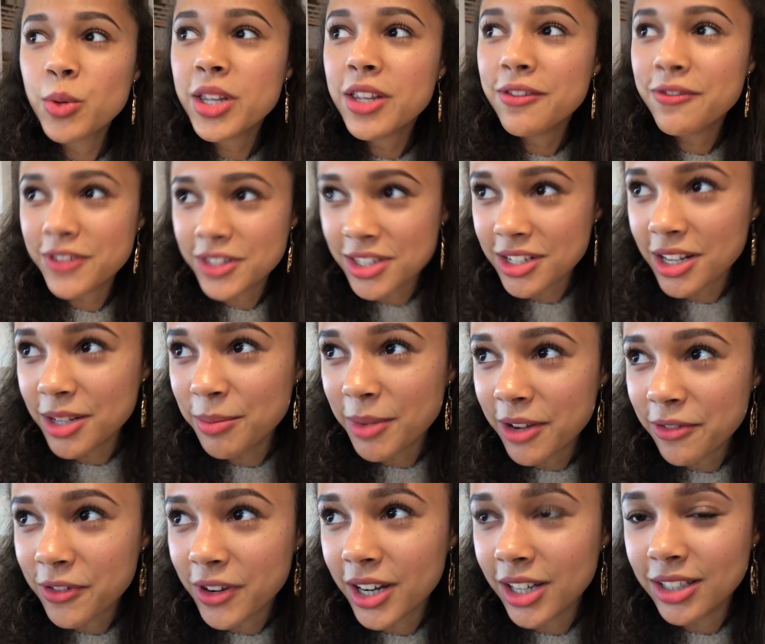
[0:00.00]
We visited
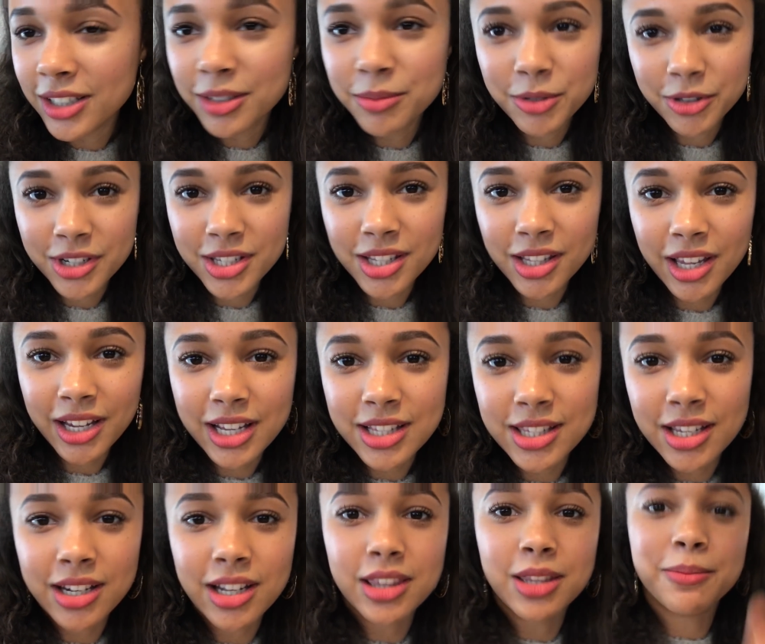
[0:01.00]
my friend Marissa, like I
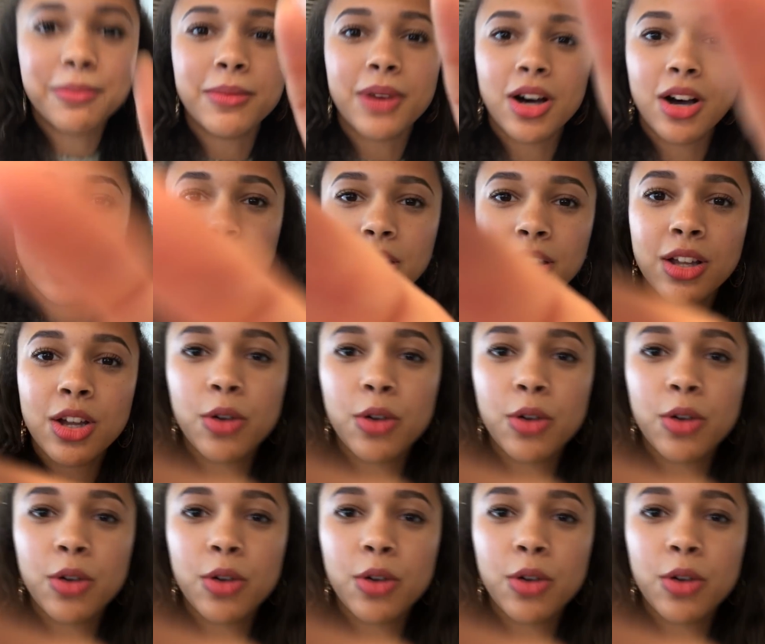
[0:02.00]
said, at the mall,